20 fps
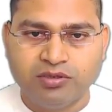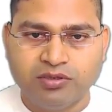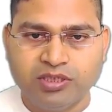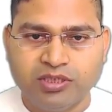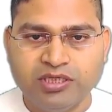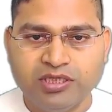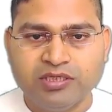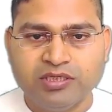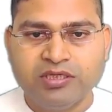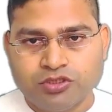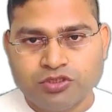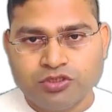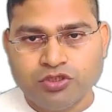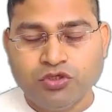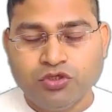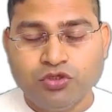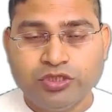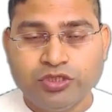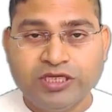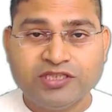Okay, so
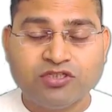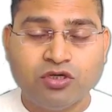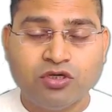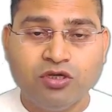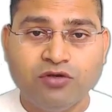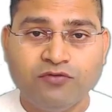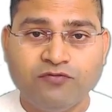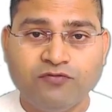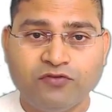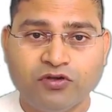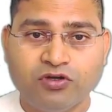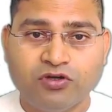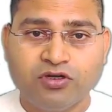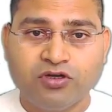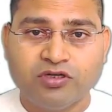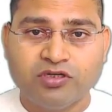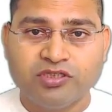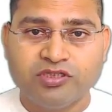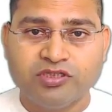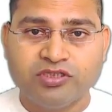that's all for
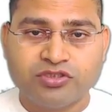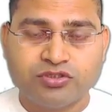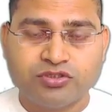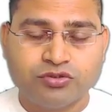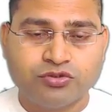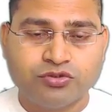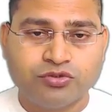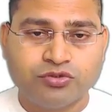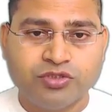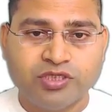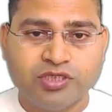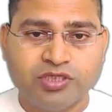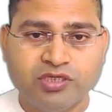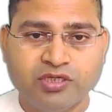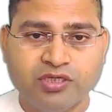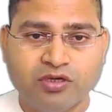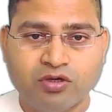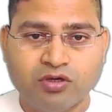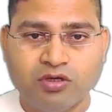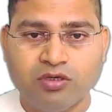this tutorial
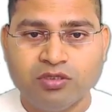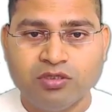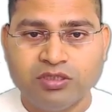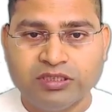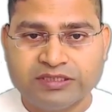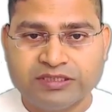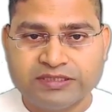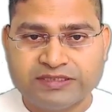on